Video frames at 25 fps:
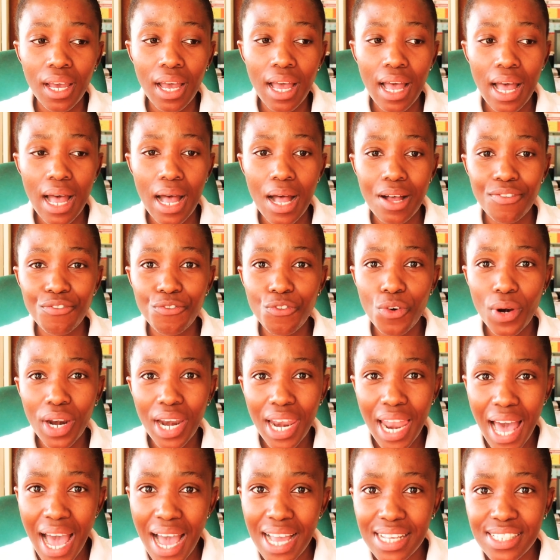
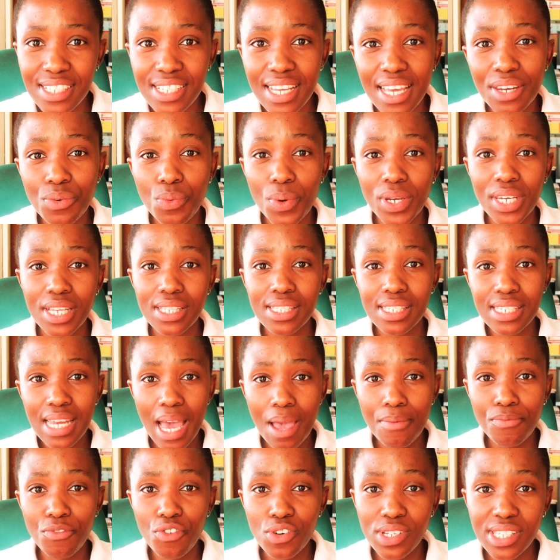lunch, and when it's
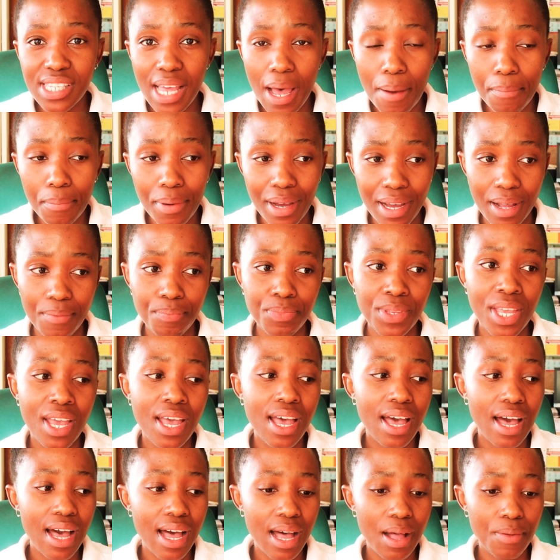time for supper.
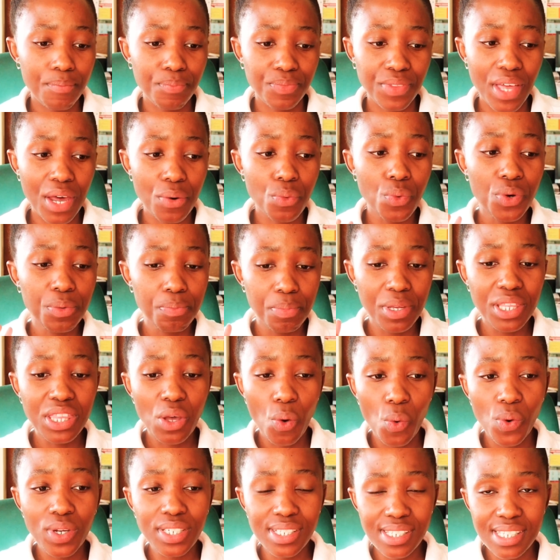That would be
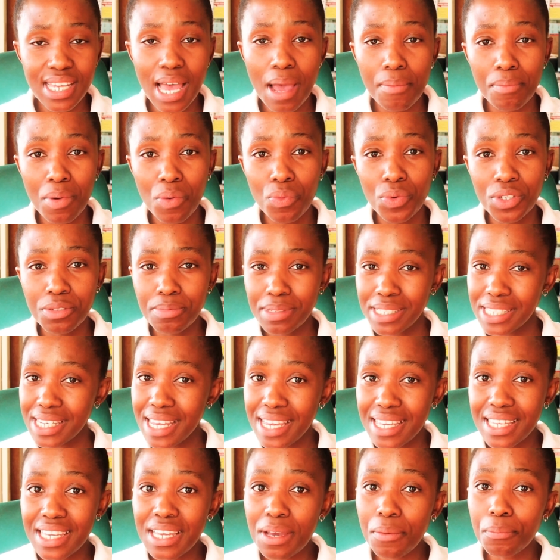the only time I would be
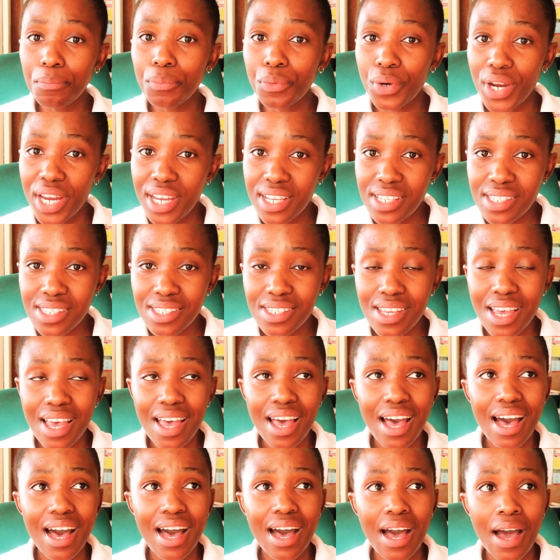taking breaks.
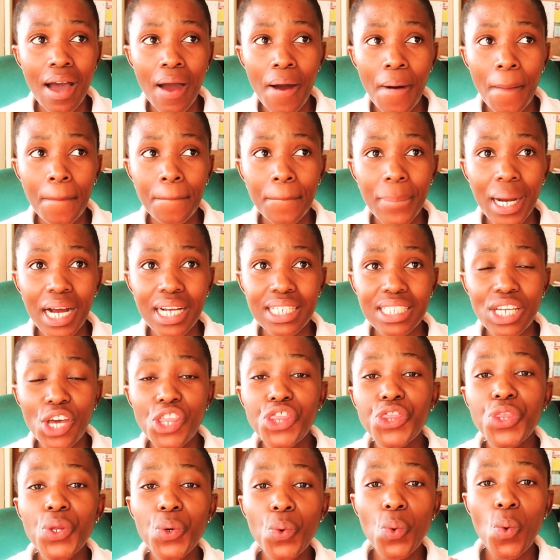But
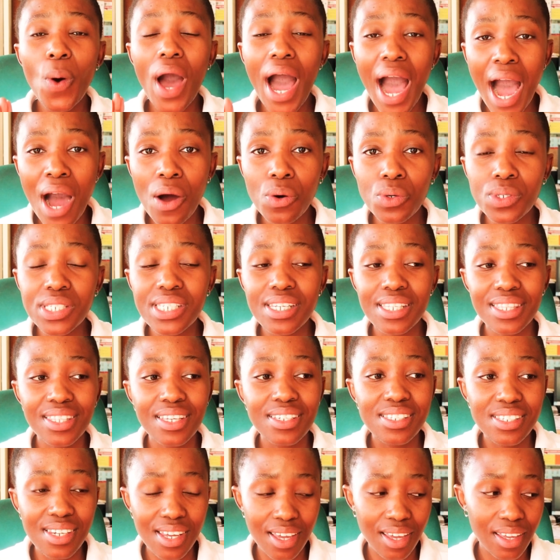throughout the
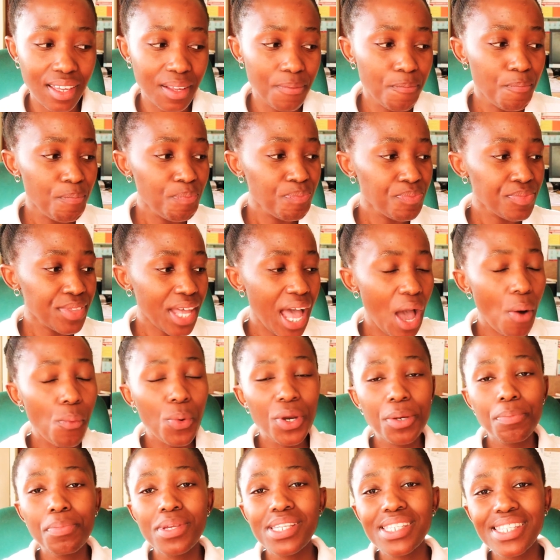day, I
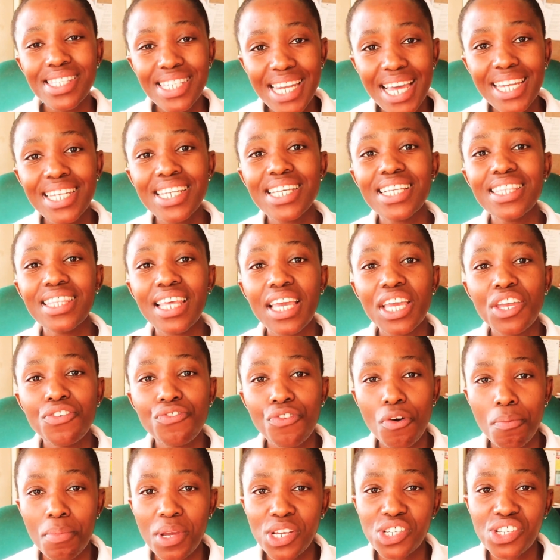would be studying the
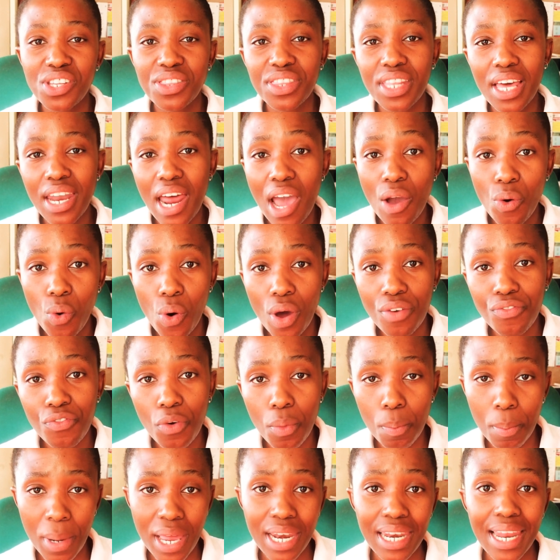information that I got
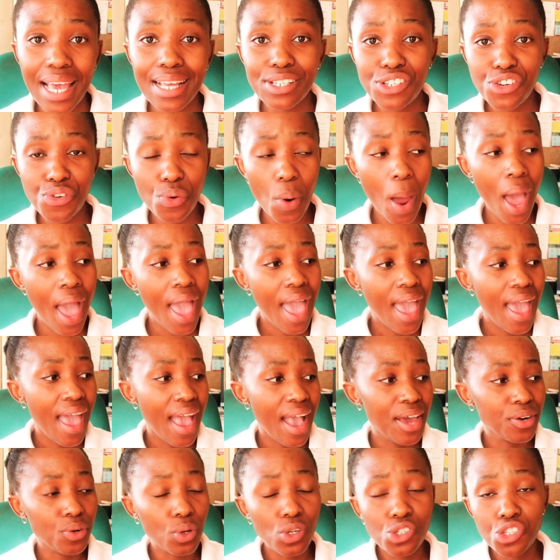from my lecturer
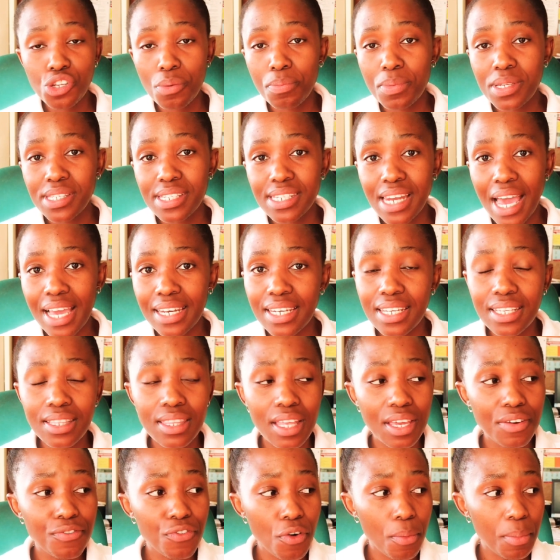and also be studying
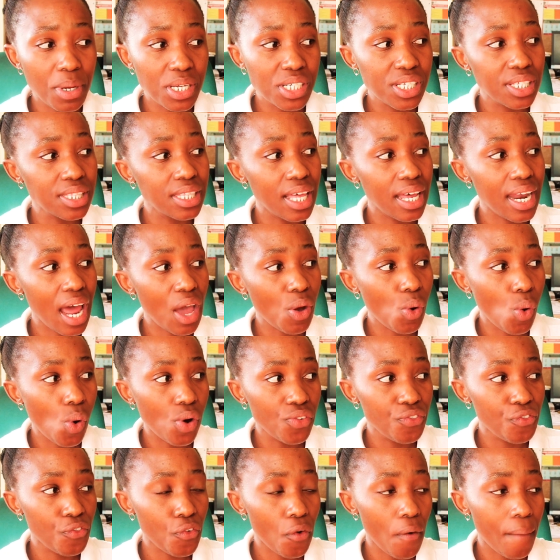the information that I
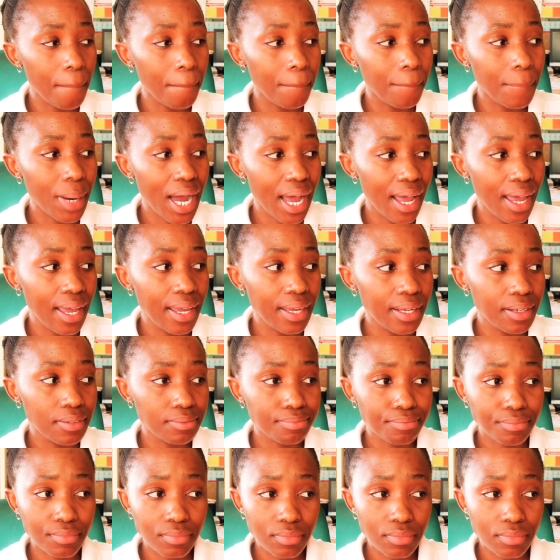got from my